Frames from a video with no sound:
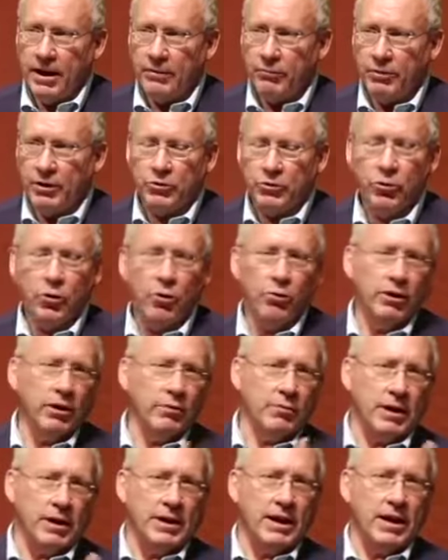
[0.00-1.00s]
and we
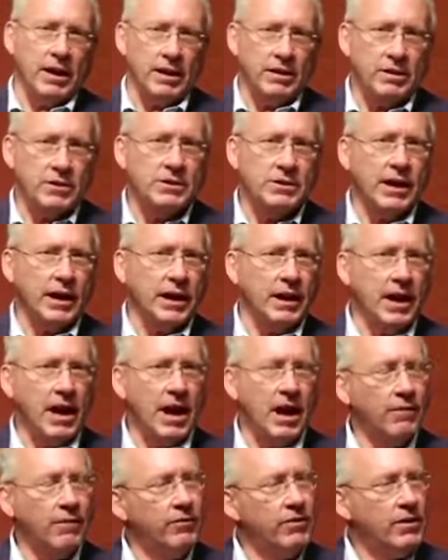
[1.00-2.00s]
totally redid it. And the second
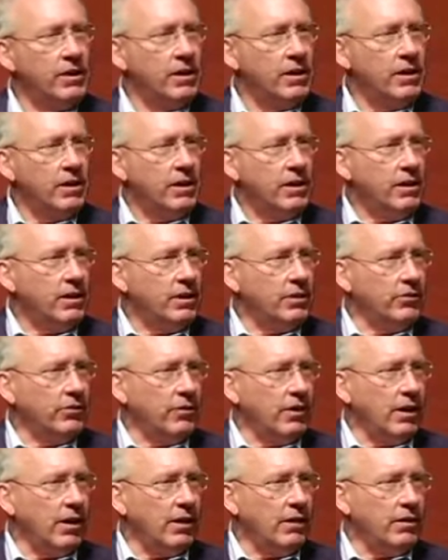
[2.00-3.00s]
half
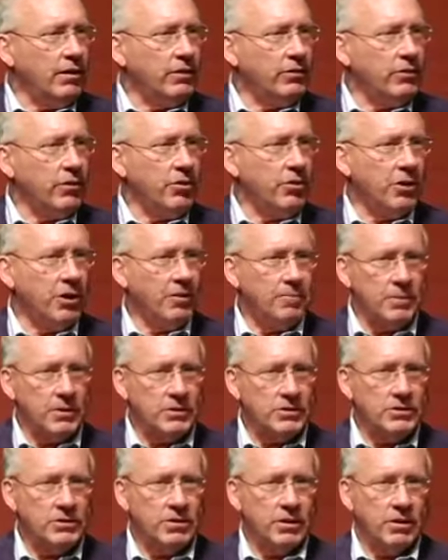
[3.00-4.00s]
is a
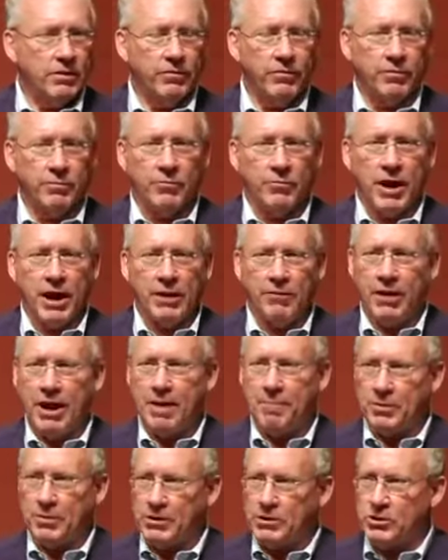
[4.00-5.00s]
therapist from Grand
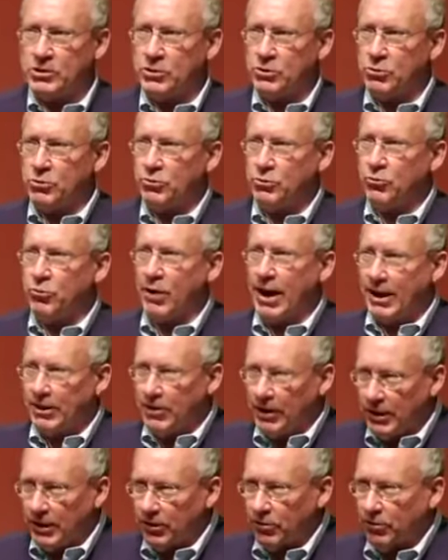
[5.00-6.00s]
Rapids who
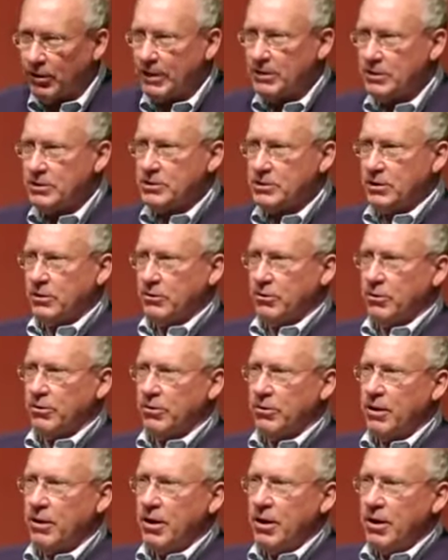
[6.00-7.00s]
tried to integrate this into
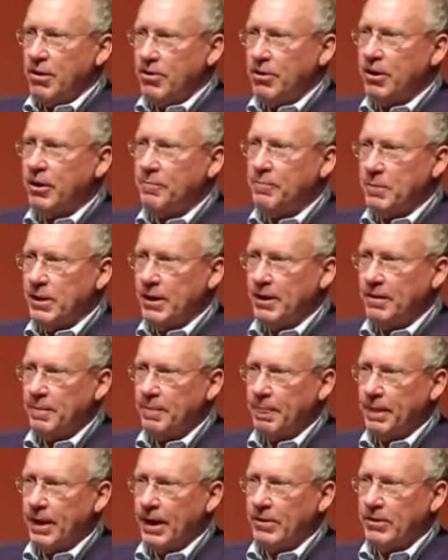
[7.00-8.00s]
her therapy,
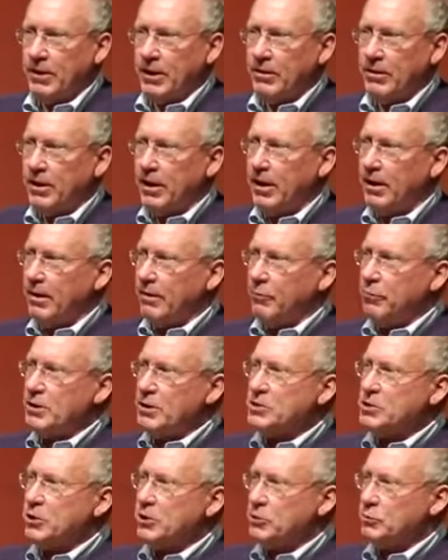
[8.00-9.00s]
and then
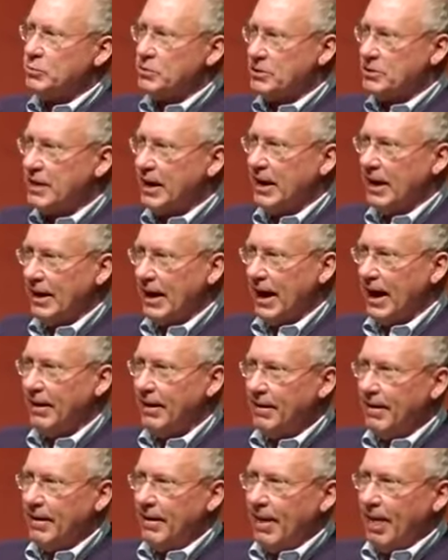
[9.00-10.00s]
research was done on
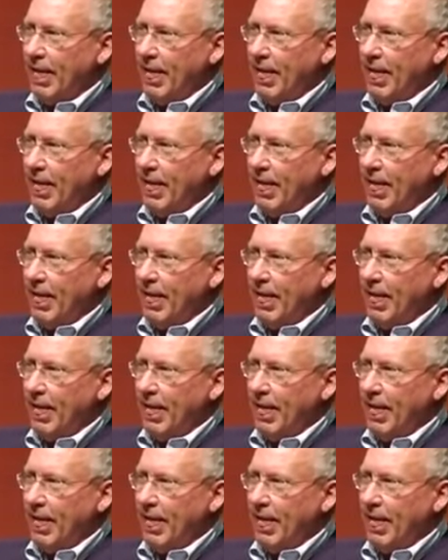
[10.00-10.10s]
that.